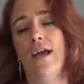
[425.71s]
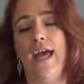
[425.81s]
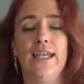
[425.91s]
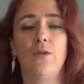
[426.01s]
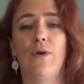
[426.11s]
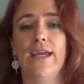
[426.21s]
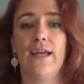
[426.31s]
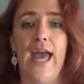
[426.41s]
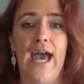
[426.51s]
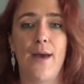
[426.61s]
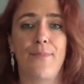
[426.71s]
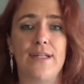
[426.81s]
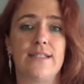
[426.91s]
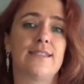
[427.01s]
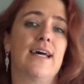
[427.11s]
Any way it
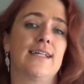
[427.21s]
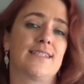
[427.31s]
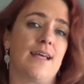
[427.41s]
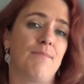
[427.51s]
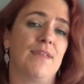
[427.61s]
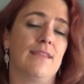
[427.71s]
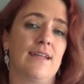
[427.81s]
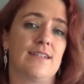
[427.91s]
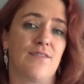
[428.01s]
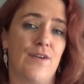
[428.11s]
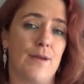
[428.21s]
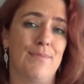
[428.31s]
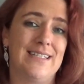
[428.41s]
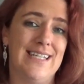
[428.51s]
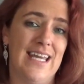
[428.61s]
happens, that's something that is very
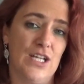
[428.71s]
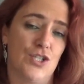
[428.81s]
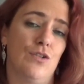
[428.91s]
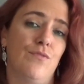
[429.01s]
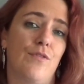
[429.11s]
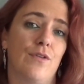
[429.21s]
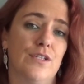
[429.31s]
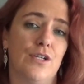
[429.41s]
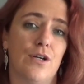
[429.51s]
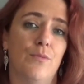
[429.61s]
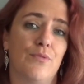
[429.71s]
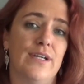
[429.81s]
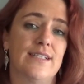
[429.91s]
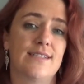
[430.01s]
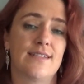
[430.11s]
potential for Euro
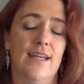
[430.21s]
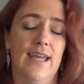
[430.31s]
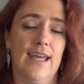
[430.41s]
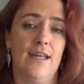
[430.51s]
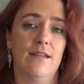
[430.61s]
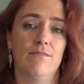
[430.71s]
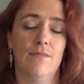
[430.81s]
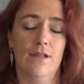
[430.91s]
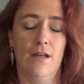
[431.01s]
Brits and